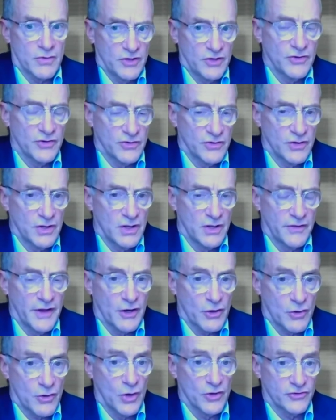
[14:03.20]
increases
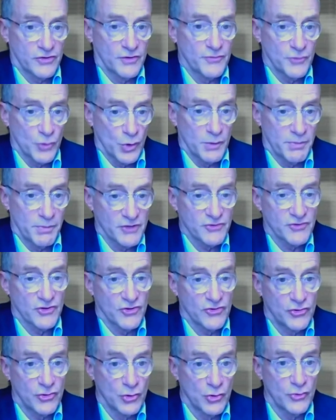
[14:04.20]
in their cost of doing
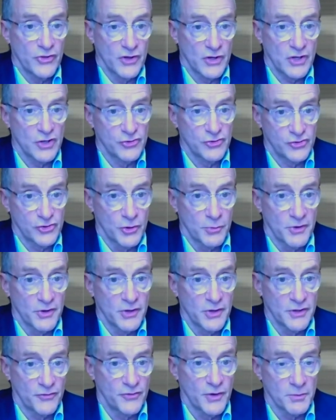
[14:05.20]
business to the
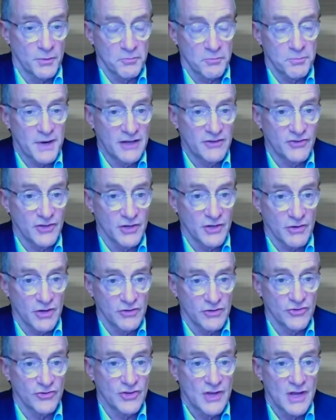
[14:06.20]
consumer in the form of price
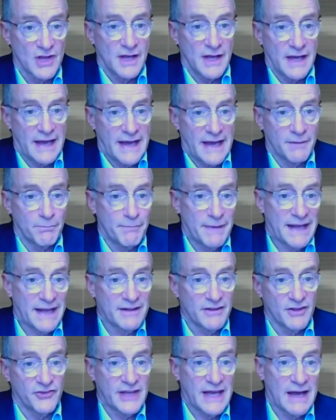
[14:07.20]
increases and
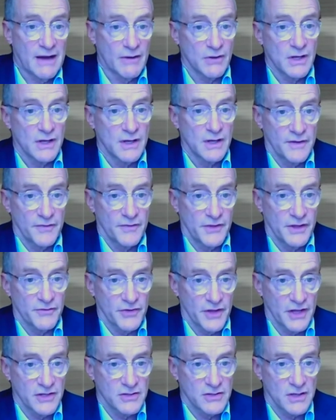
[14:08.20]
balance out
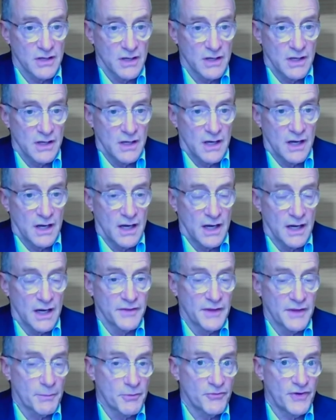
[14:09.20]
the inflation.
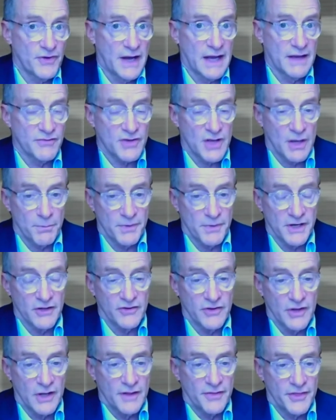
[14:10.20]
Number five,
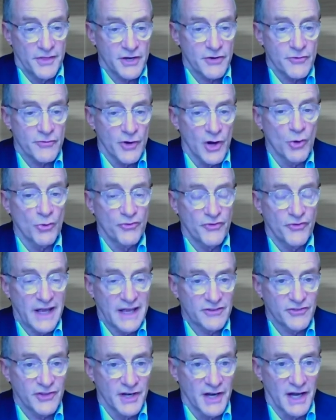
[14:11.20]
companies that grow
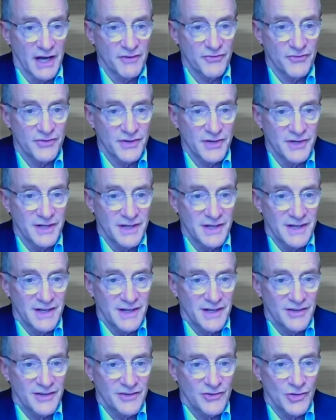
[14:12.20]
fast enough
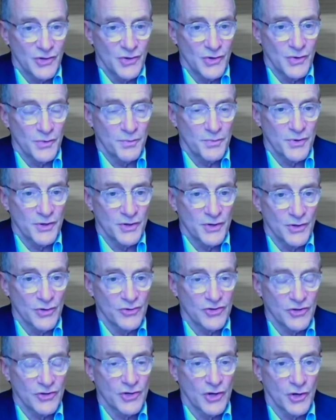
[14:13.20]
to
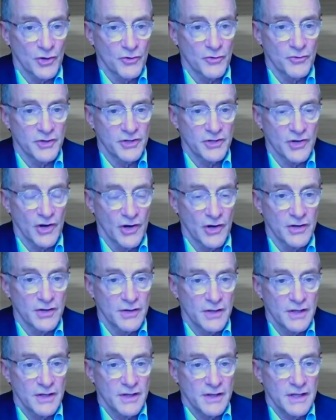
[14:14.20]
produce a total
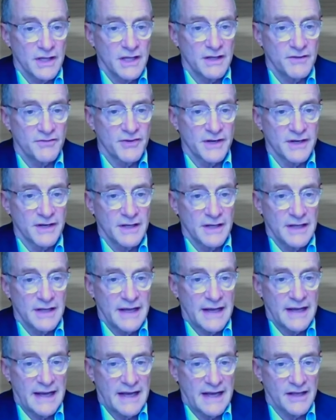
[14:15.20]
return even
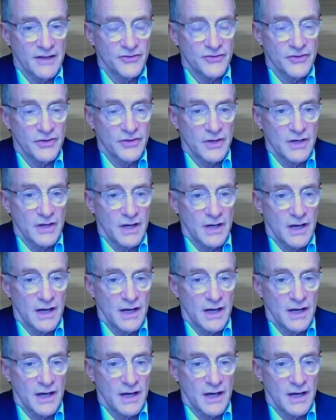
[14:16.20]
as